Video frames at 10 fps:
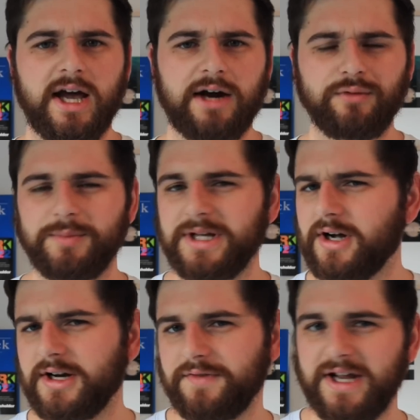will be
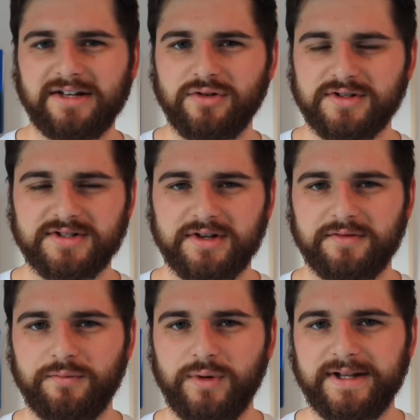kind of agnostic
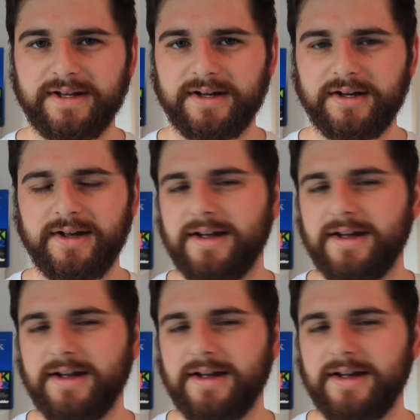of whether